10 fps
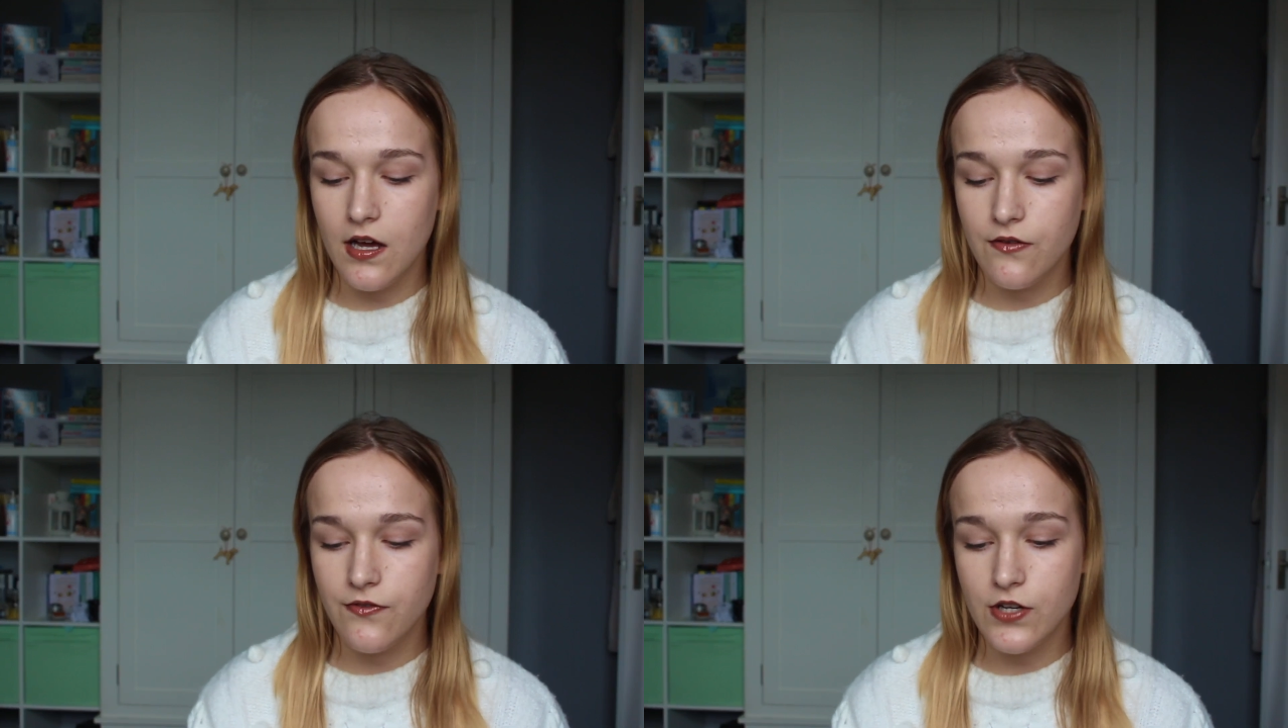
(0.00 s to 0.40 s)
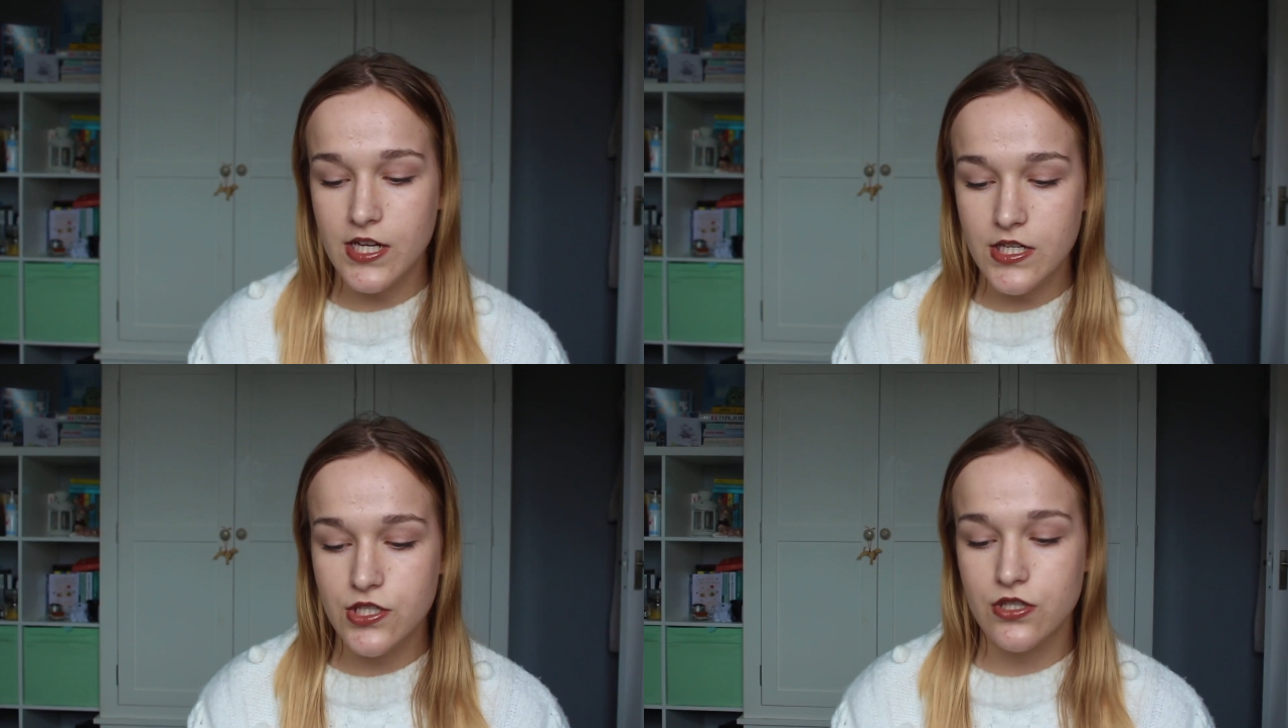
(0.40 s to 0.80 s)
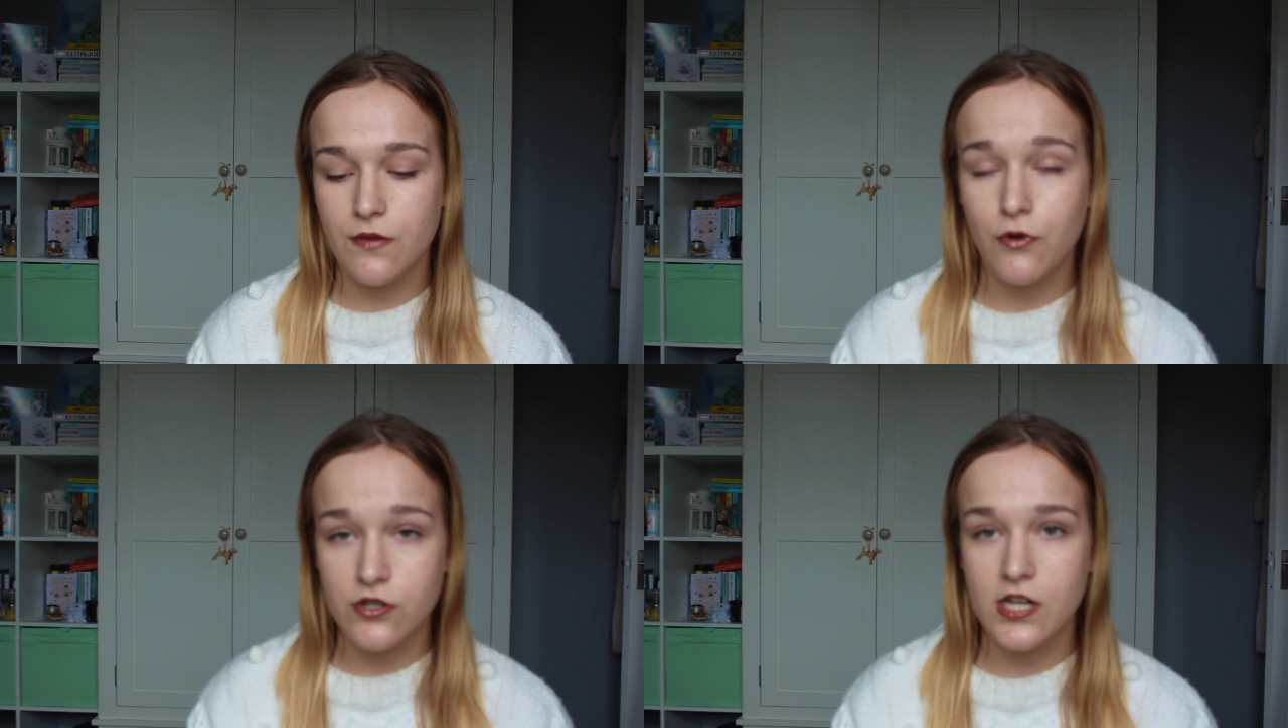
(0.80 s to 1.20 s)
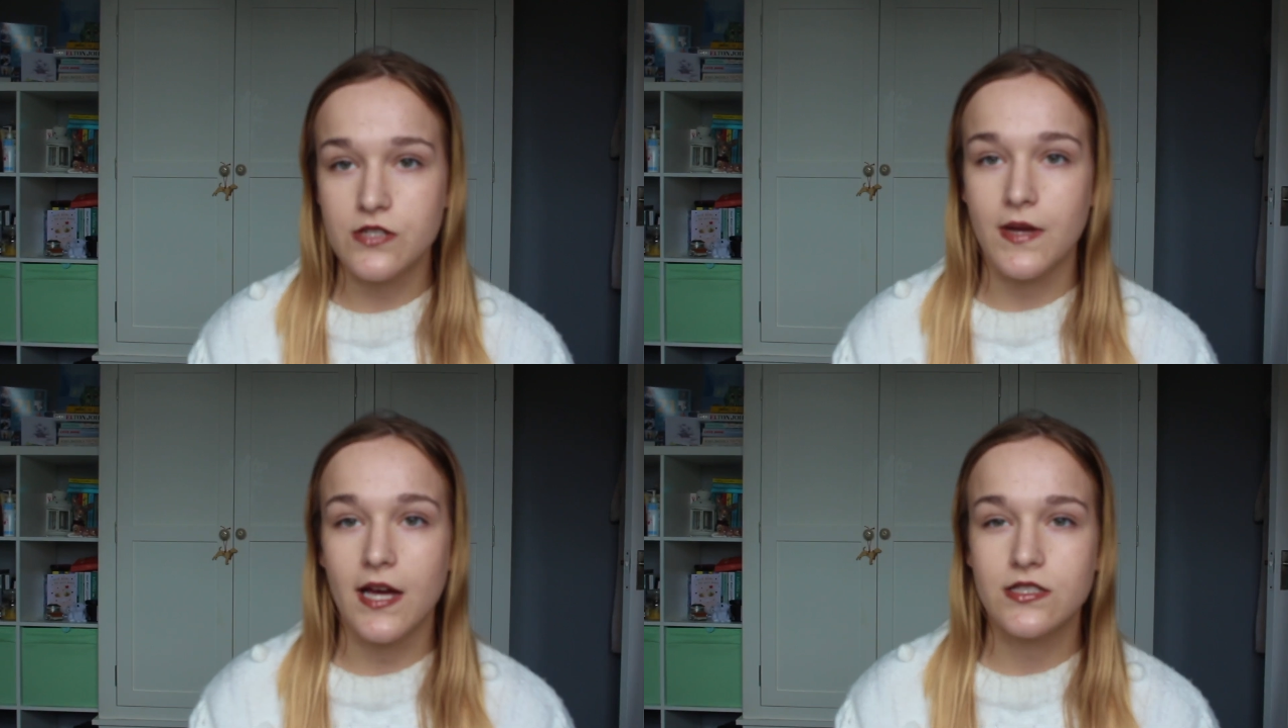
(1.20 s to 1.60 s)
For each
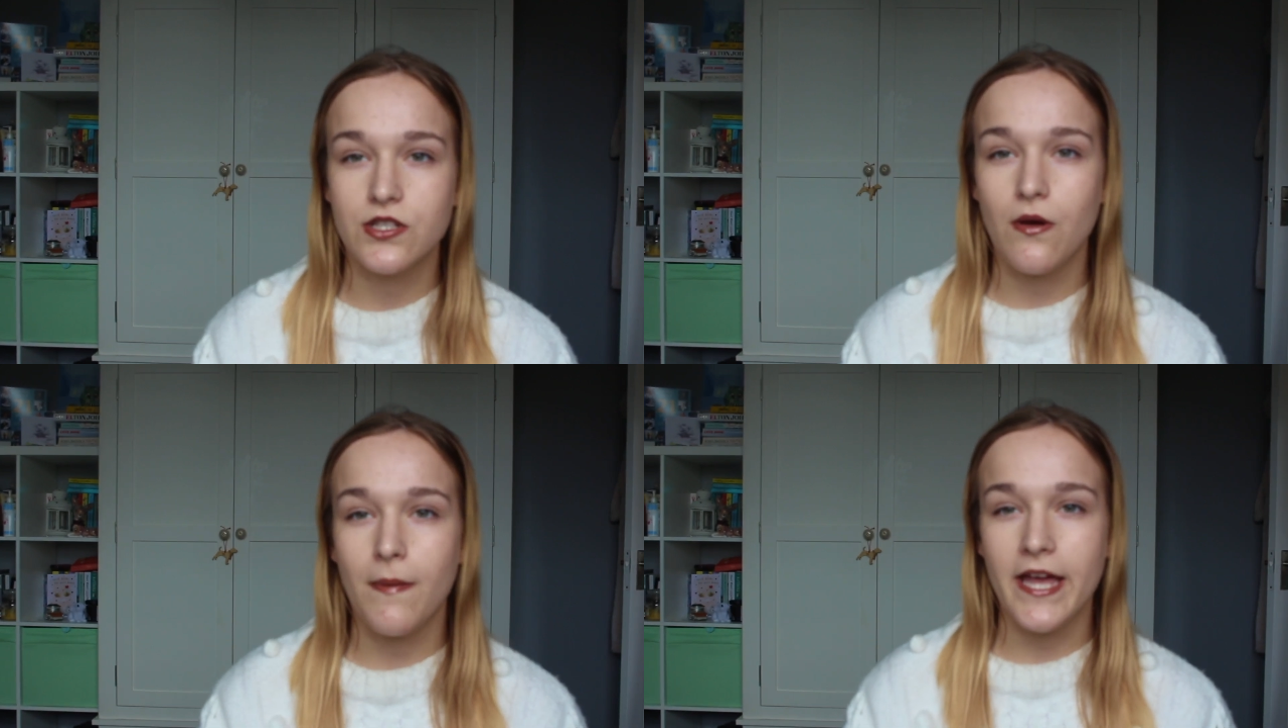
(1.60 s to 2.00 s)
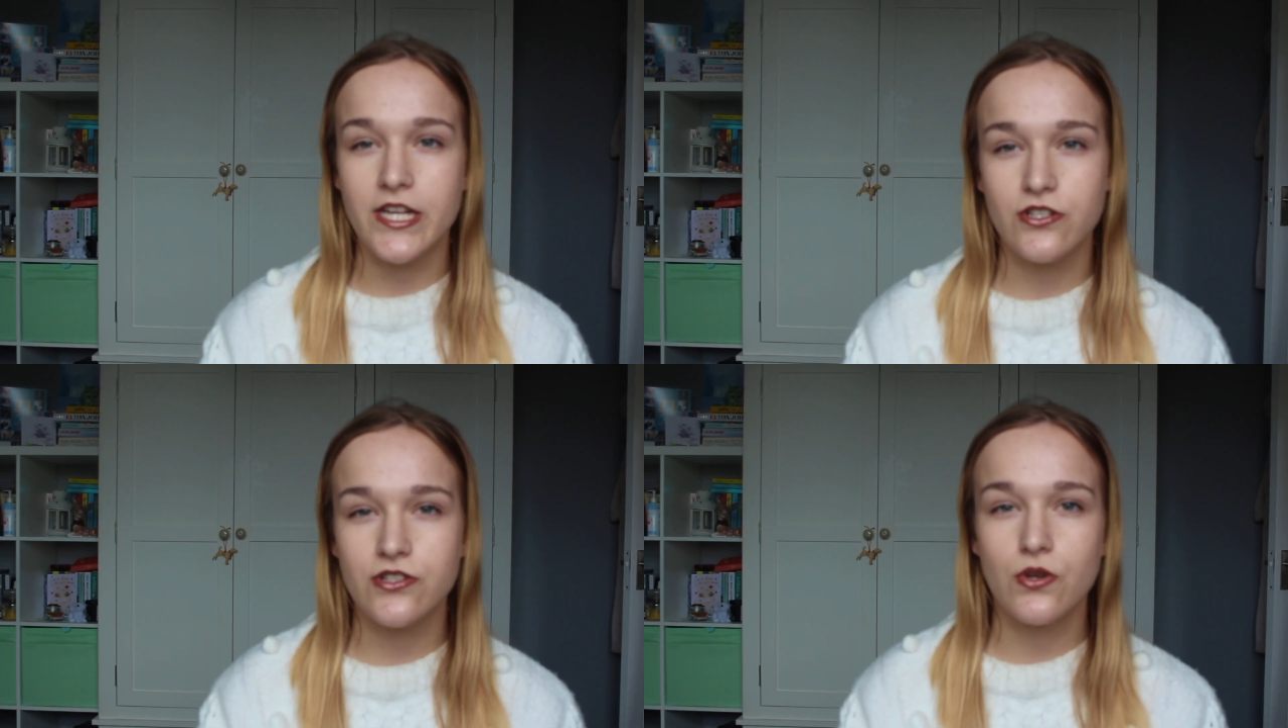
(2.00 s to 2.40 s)
project we had to do a page just